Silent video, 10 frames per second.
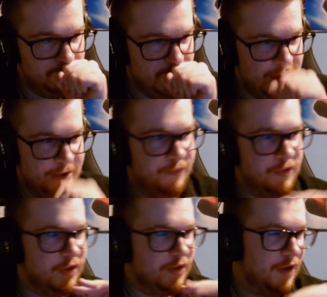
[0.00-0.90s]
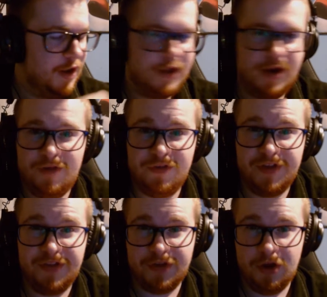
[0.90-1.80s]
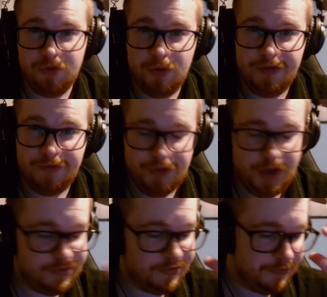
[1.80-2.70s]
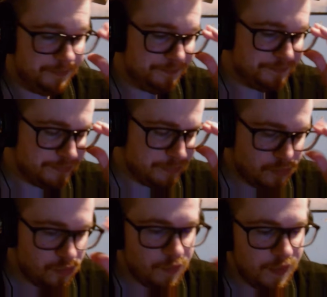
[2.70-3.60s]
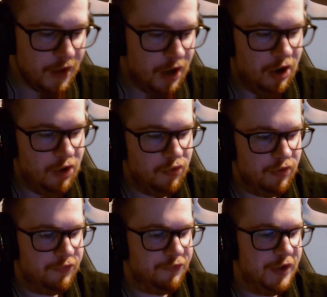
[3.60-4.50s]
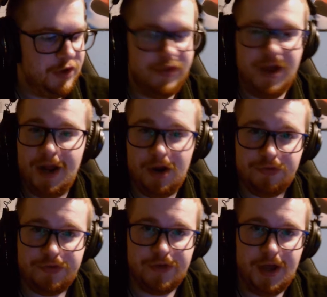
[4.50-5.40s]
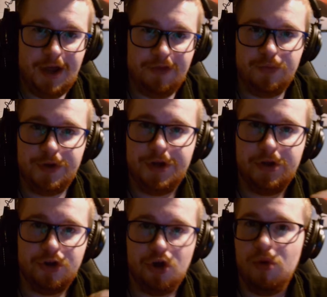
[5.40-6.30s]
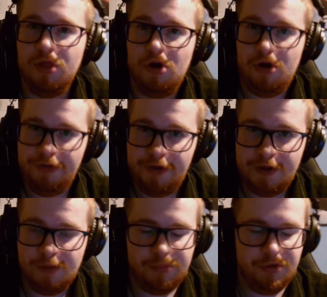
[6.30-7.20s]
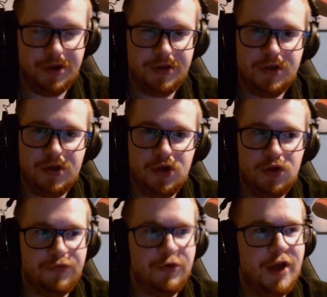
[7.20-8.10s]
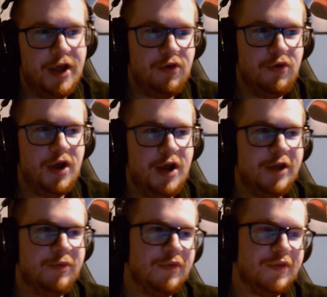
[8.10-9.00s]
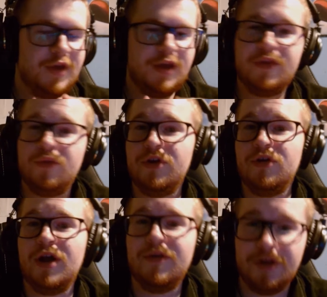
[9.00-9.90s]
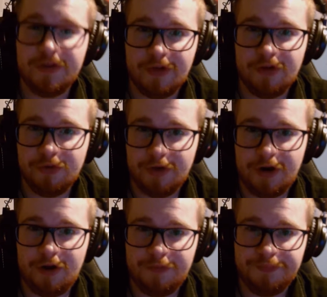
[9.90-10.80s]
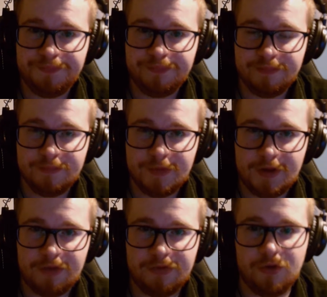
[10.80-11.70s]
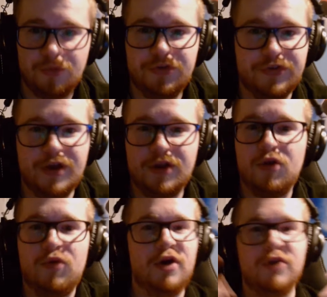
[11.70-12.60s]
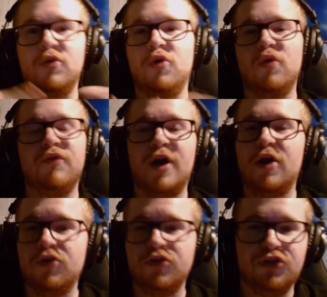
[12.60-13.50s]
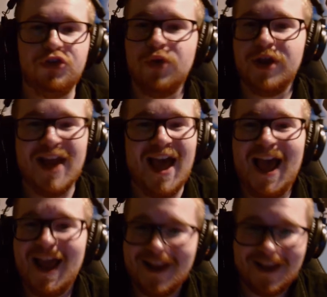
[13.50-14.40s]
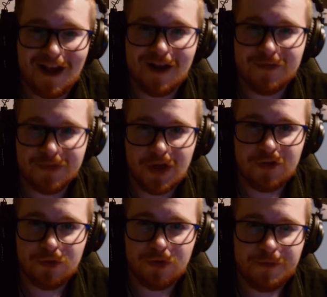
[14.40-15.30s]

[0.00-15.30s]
I'm not gonna have a set schedule as of yet. I'll figure that out as we go along, but for now I'm saying that we don't have any schedule at all. So we're just gonna go on without doing any kind of schedule.